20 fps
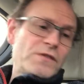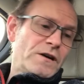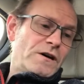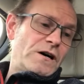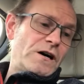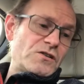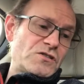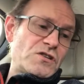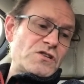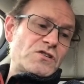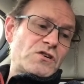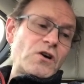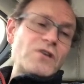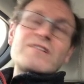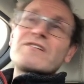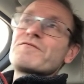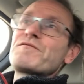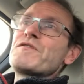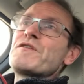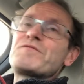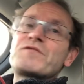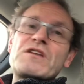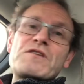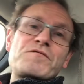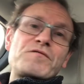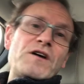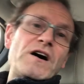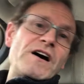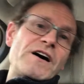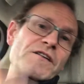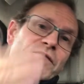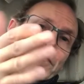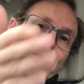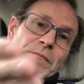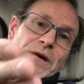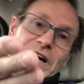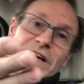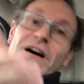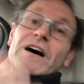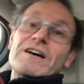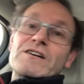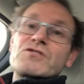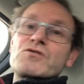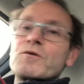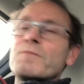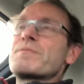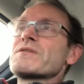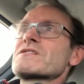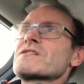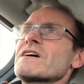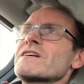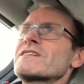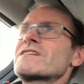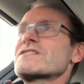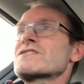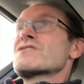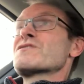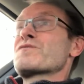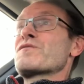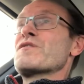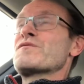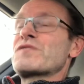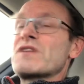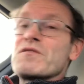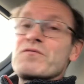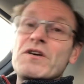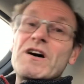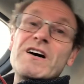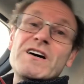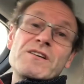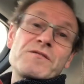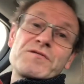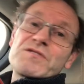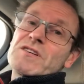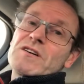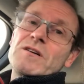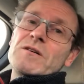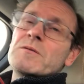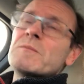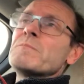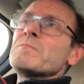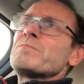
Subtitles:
I was just gone to 55 and my actual percentage is 55, so